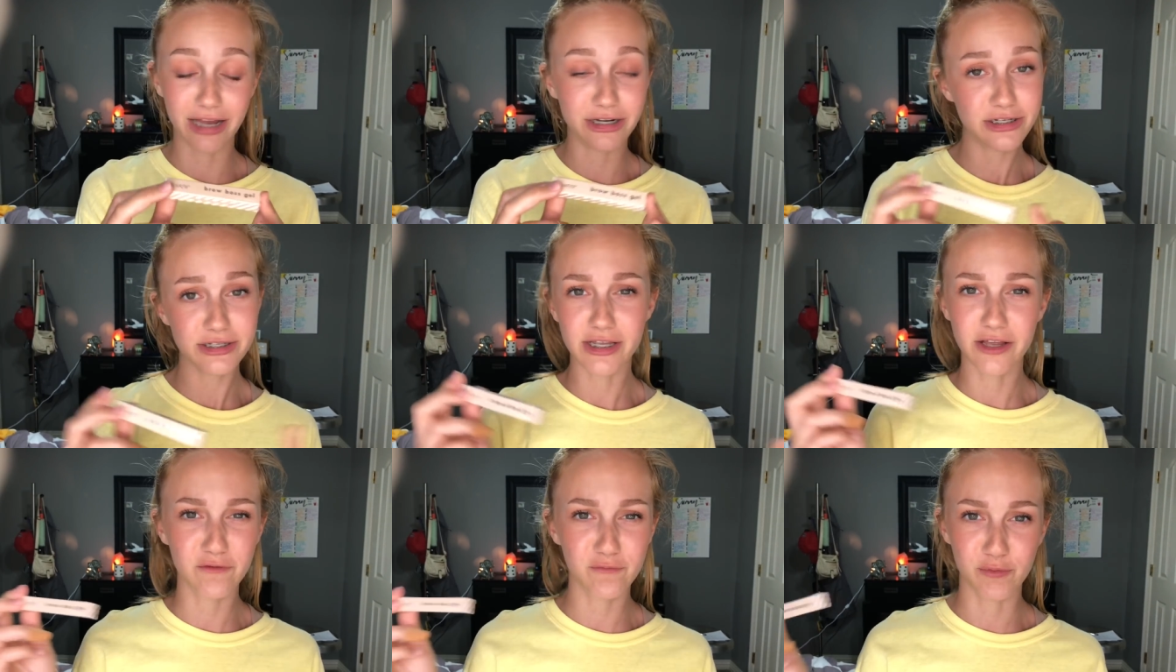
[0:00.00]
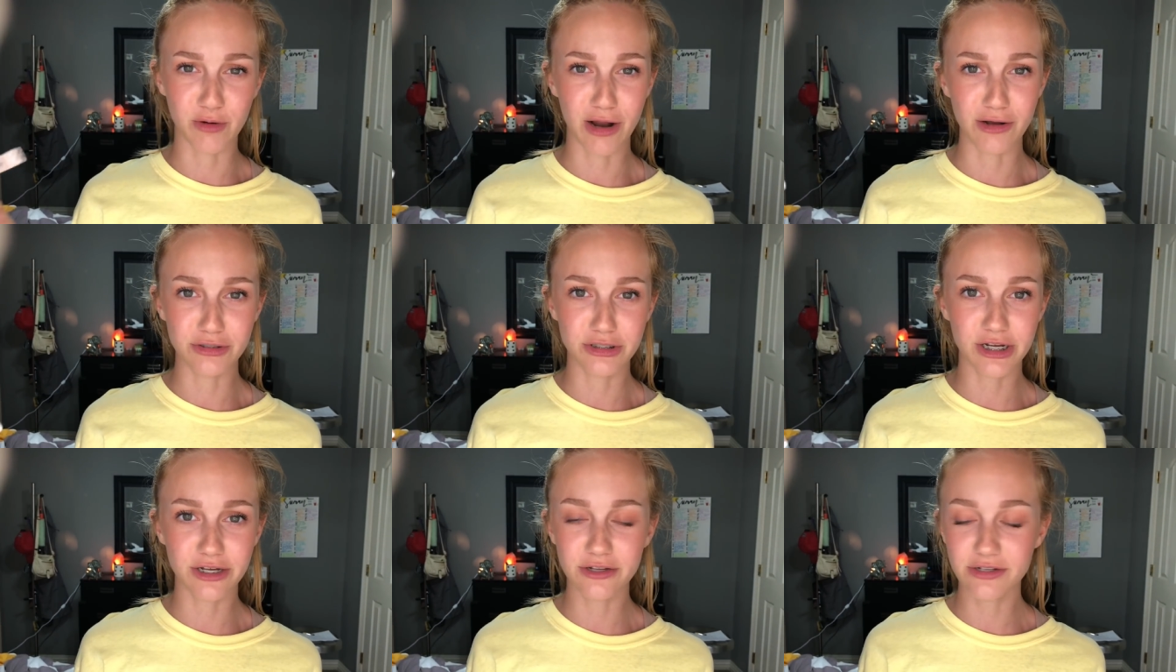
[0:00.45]
I just love
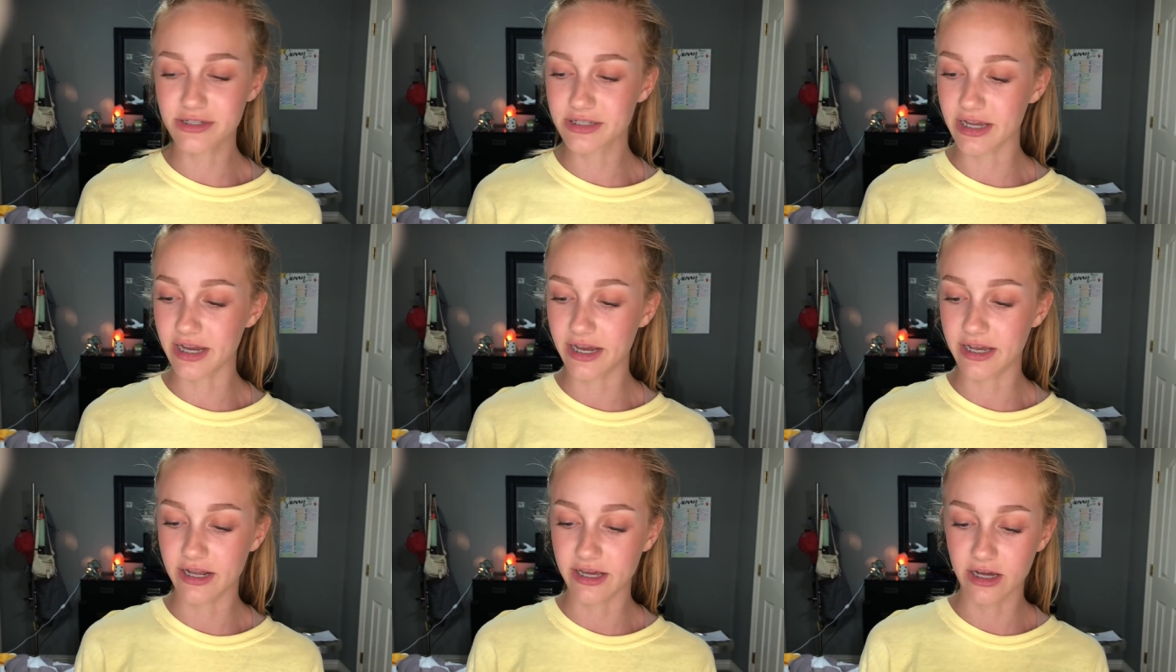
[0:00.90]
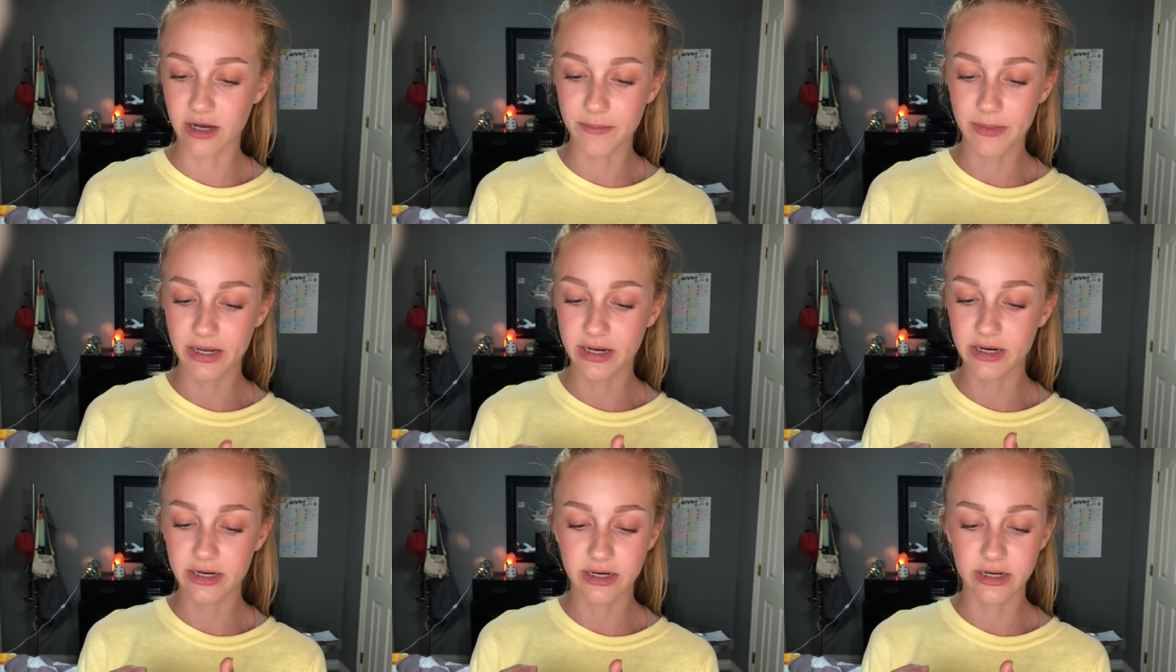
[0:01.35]
brow gels, and I got
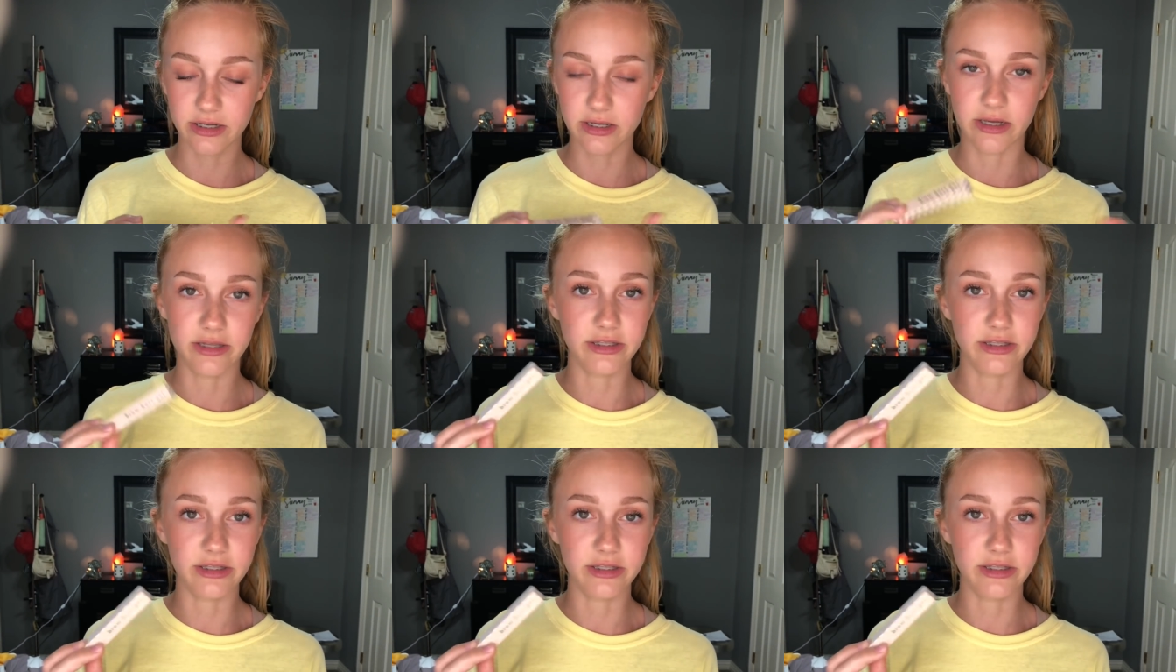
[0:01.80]
mine